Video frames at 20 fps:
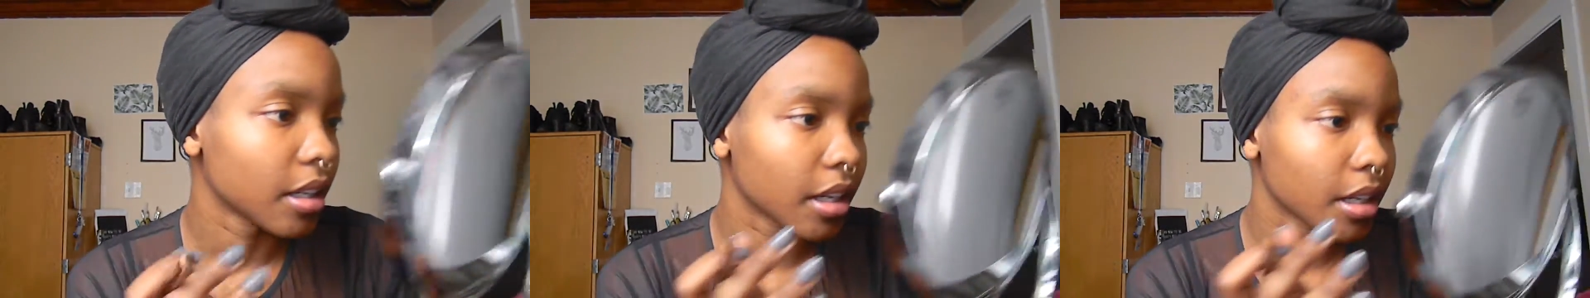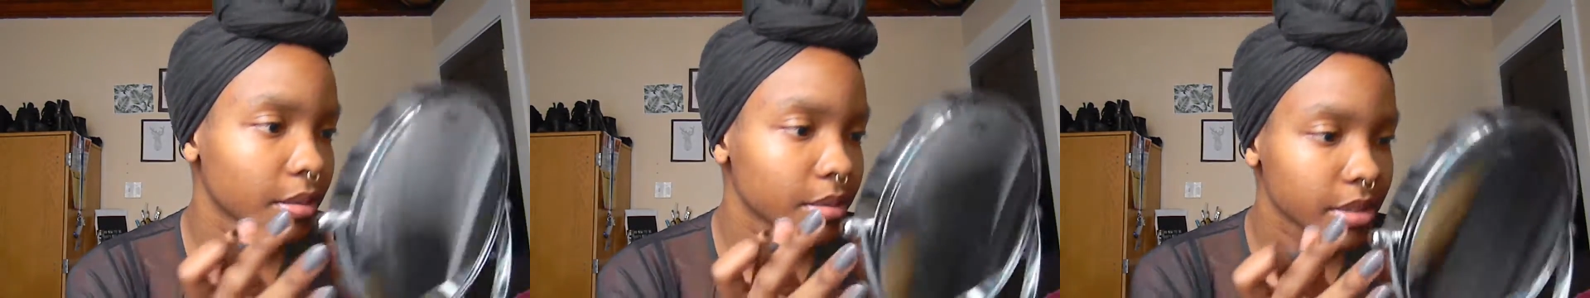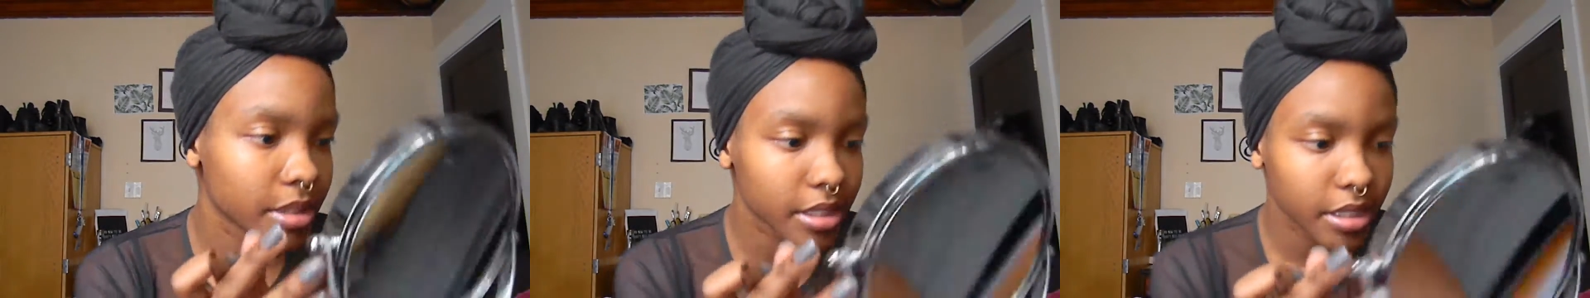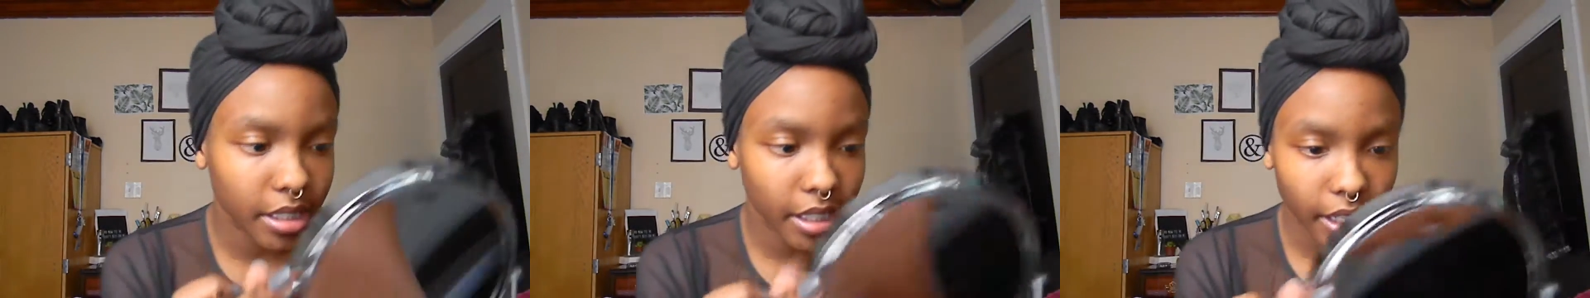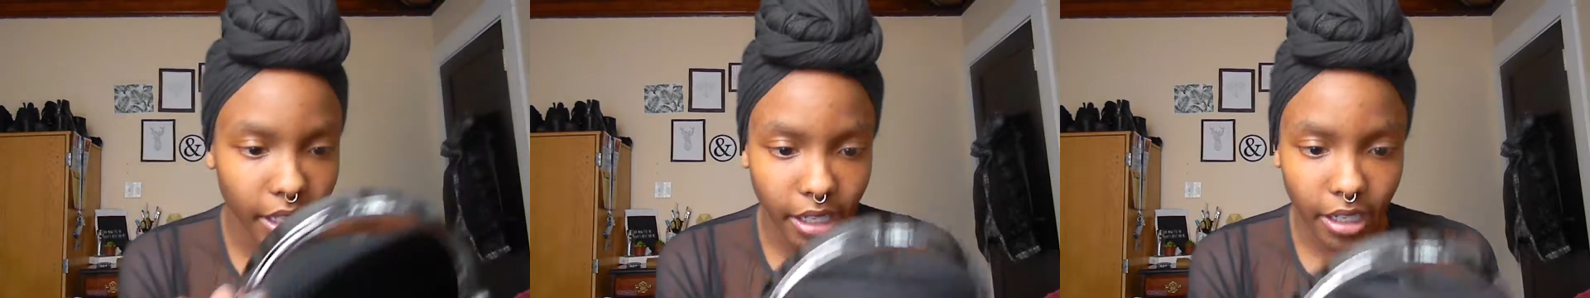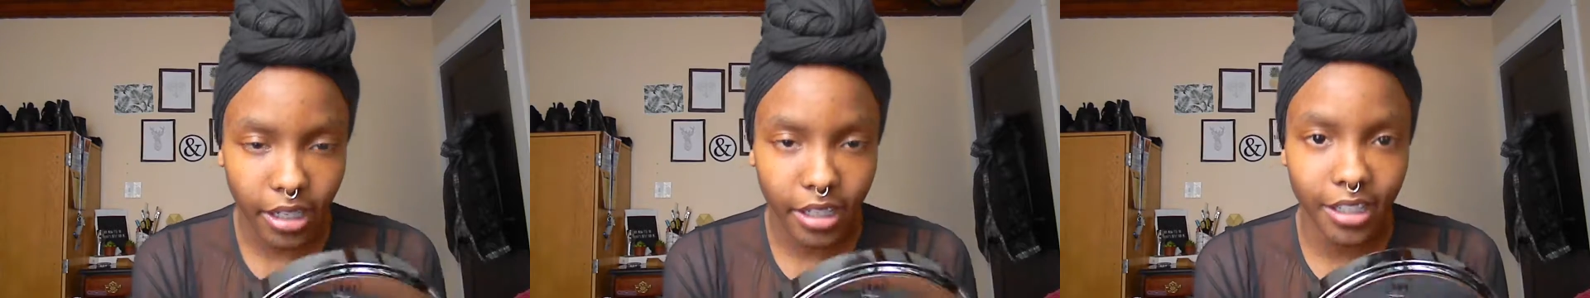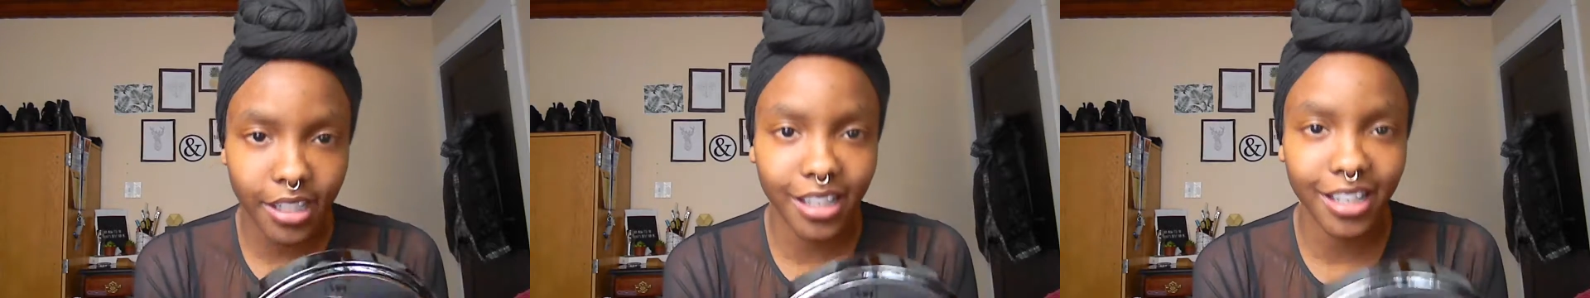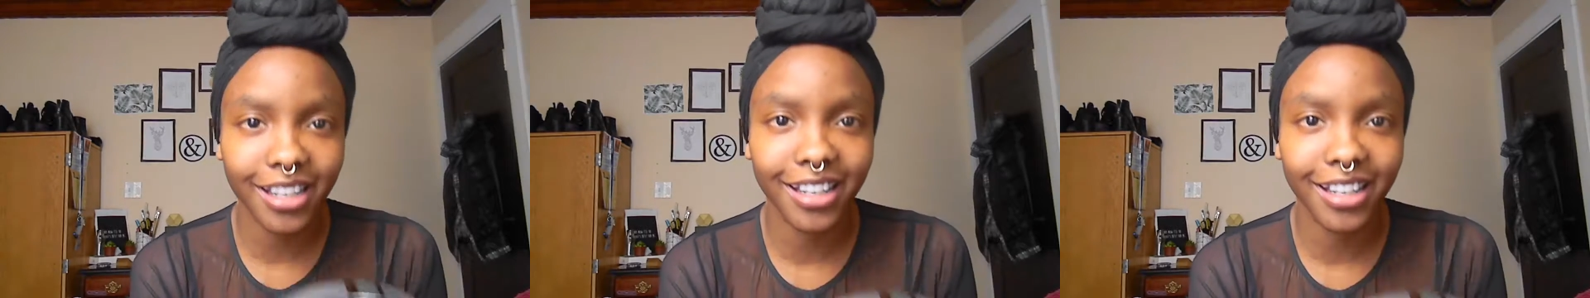I'm scared.